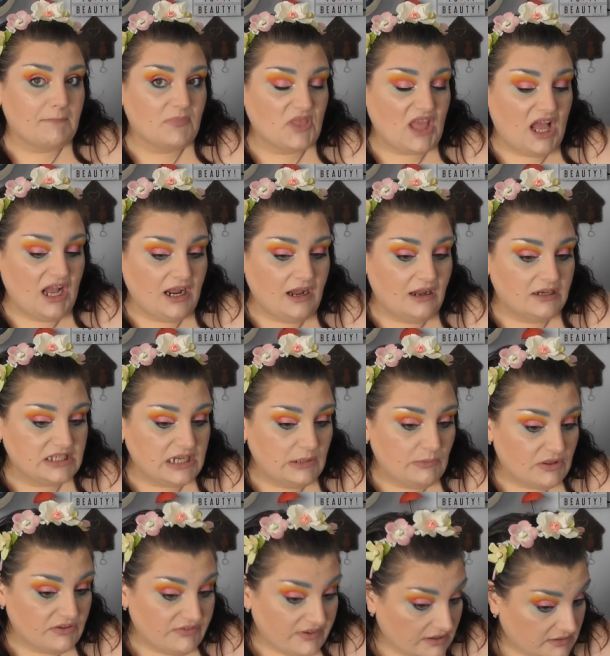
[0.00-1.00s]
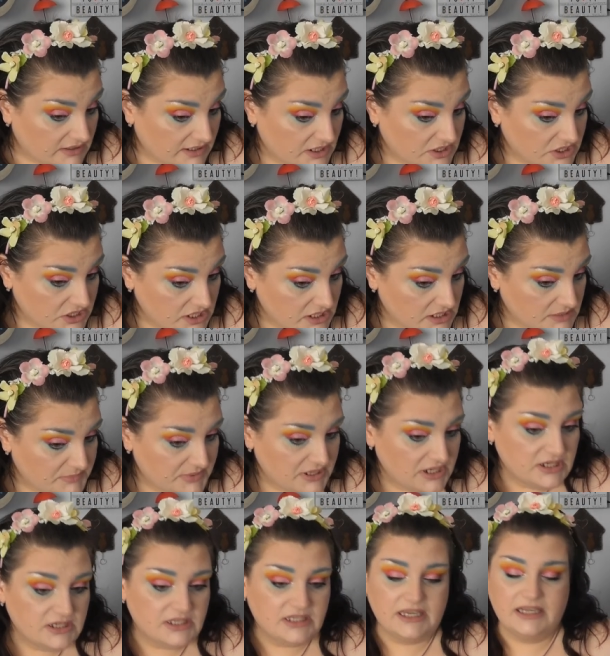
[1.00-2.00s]
I can't tell you what the foundation is
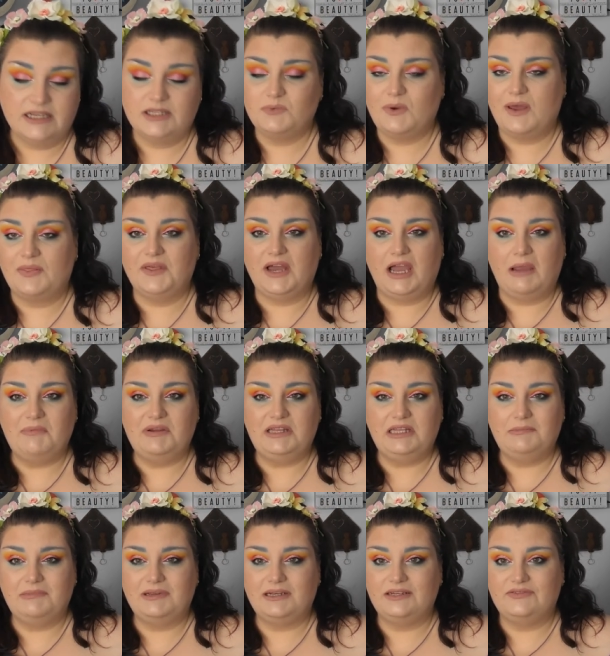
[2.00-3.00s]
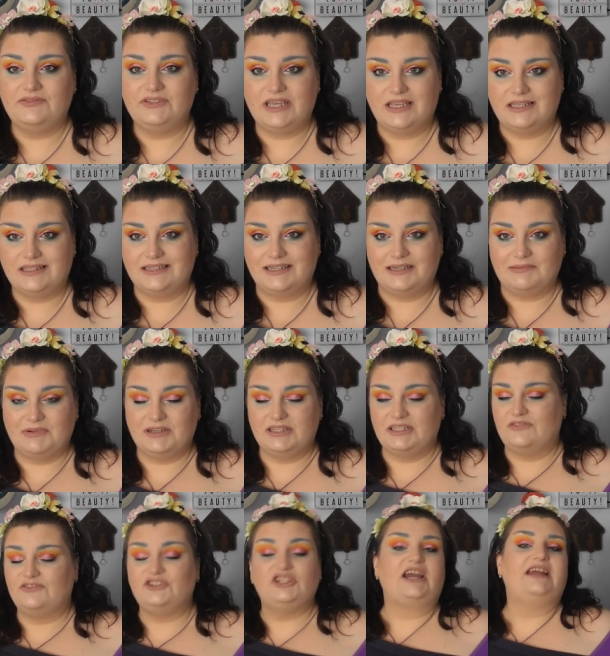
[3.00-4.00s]
because it's one that I'm in the middle of testing, because
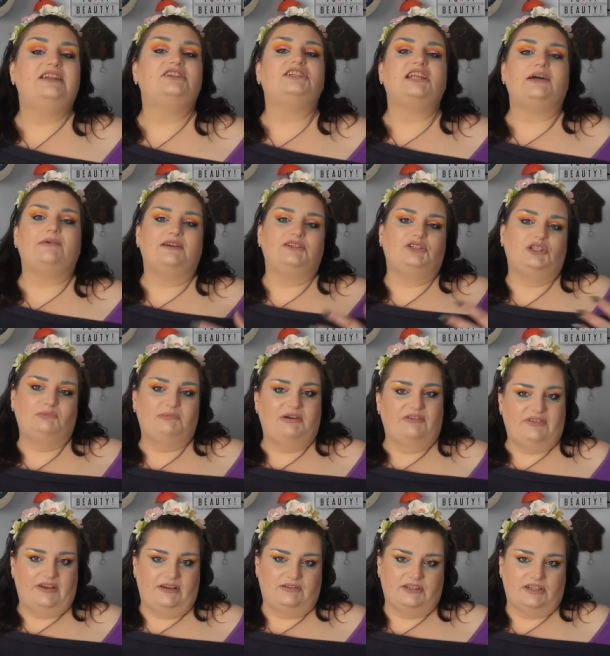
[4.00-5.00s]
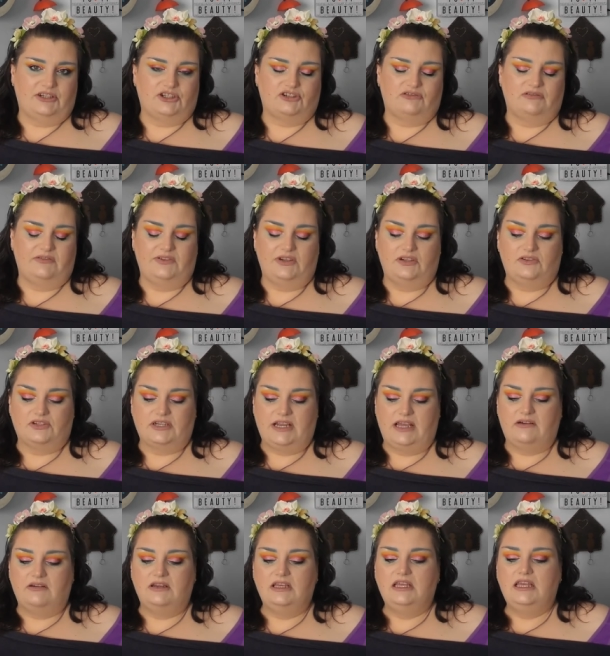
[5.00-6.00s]
I've changed how I do my foundation reviews
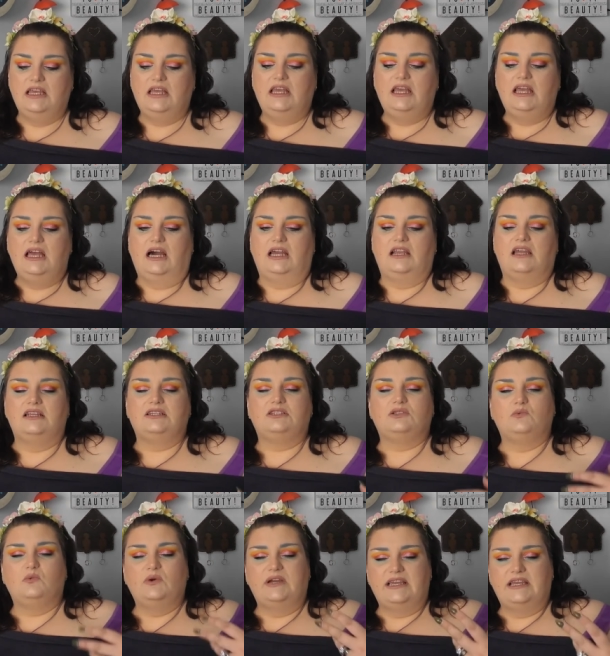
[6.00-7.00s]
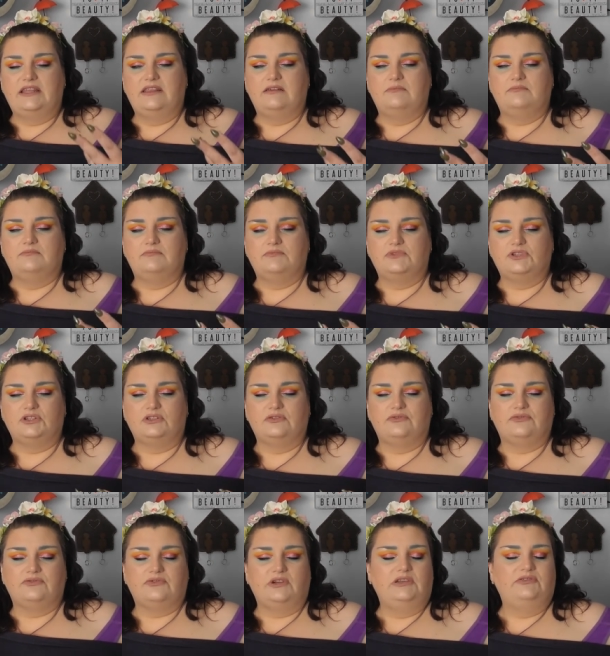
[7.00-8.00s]
now. I like to wear them sort of
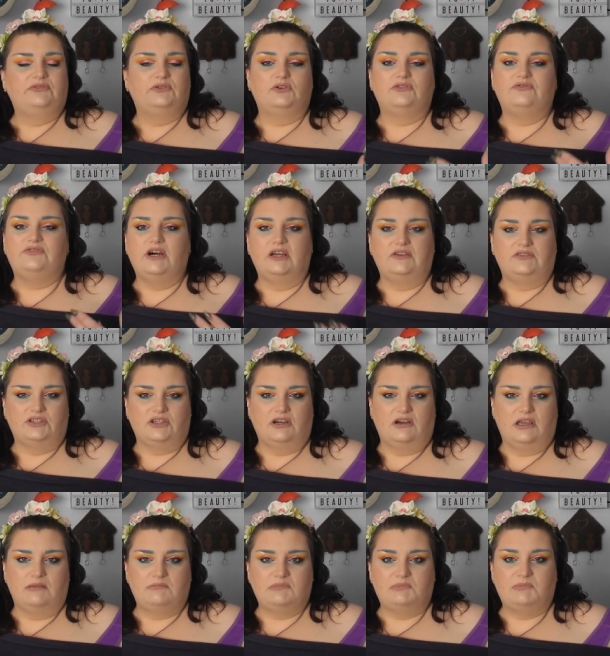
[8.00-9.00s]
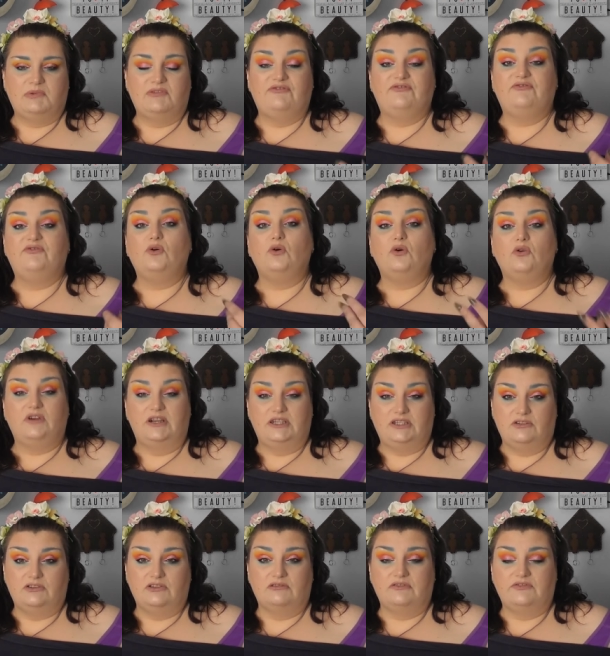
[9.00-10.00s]
3, 4, 5 times before I
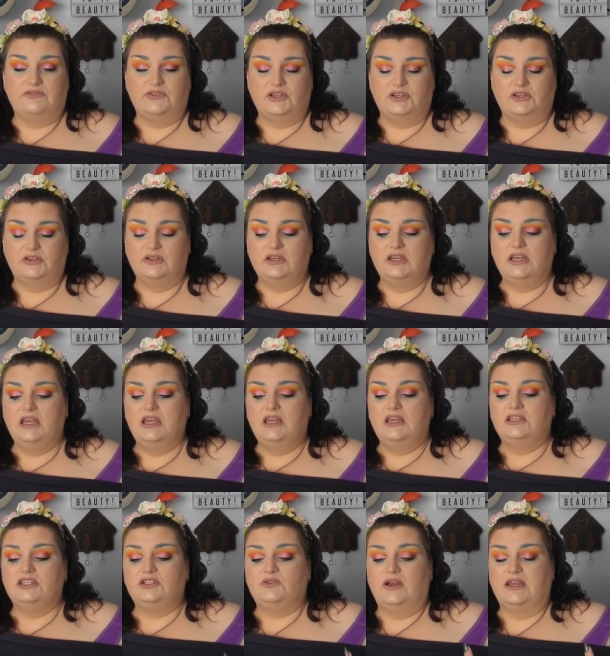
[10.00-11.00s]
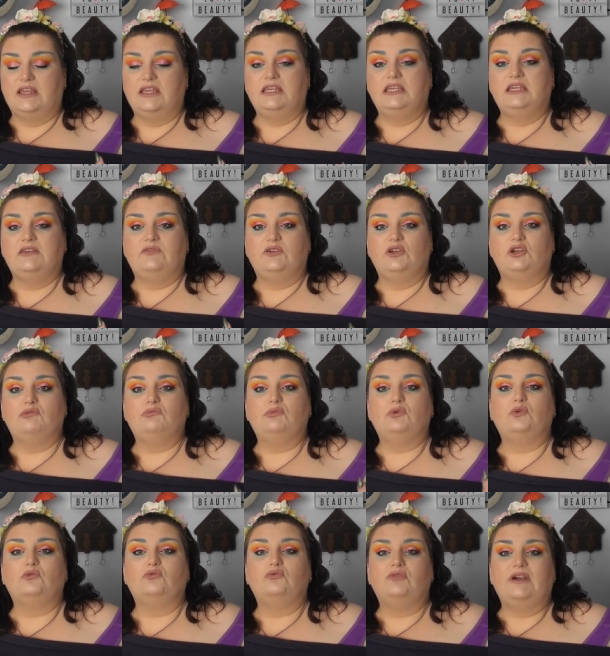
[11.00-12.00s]
do the review, so I can give you a
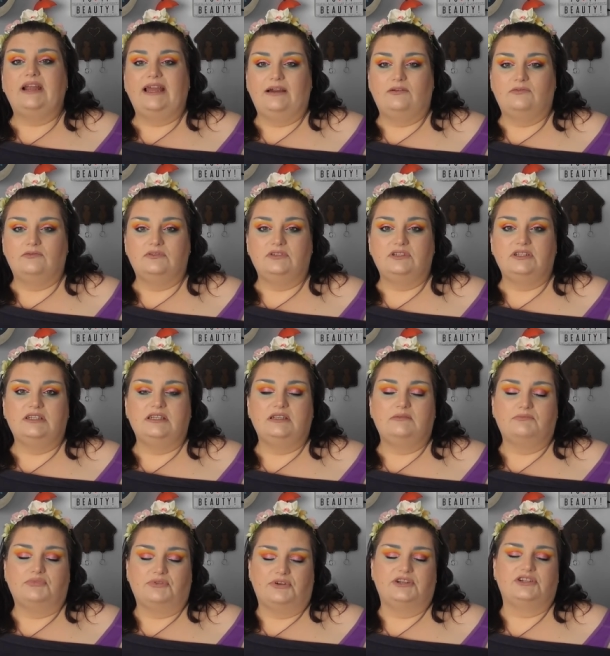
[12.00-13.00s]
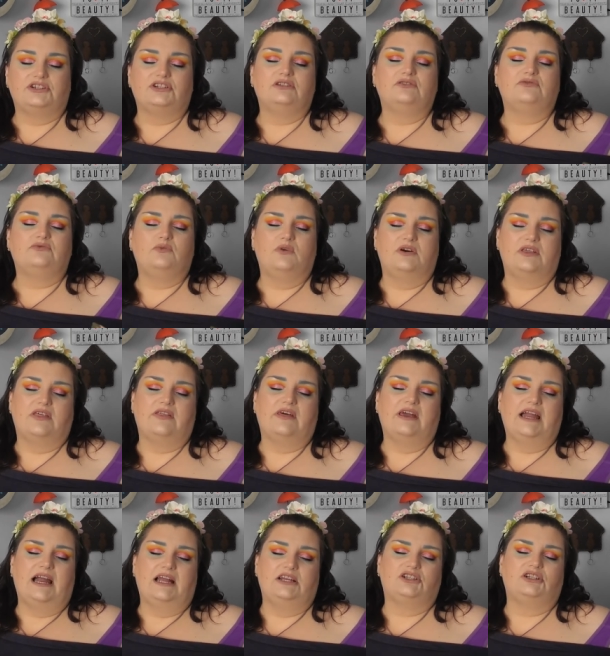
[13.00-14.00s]
more rounded impression of whether they
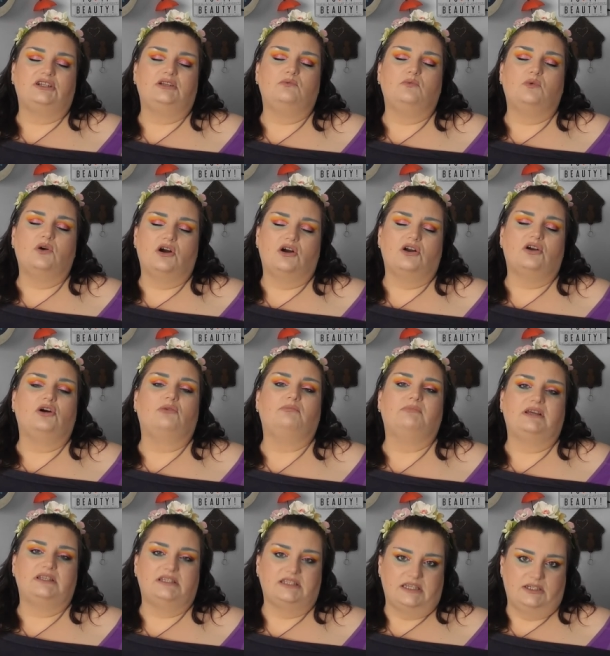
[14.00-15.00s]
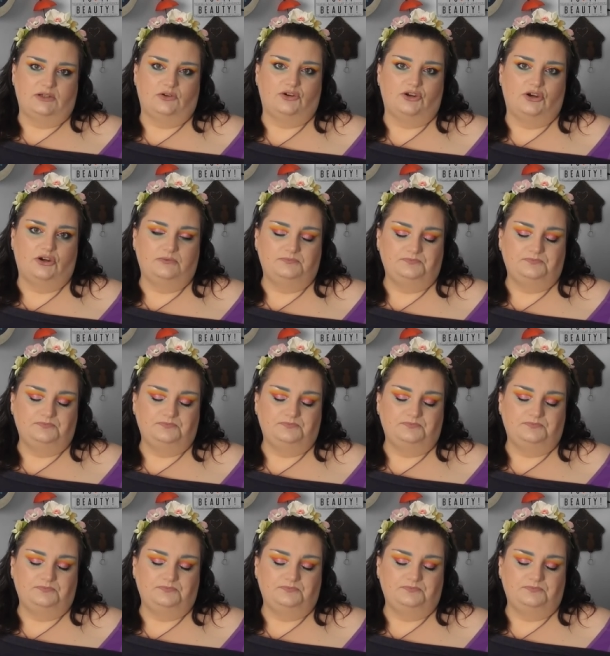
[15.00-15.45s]
actually work on my skin or not.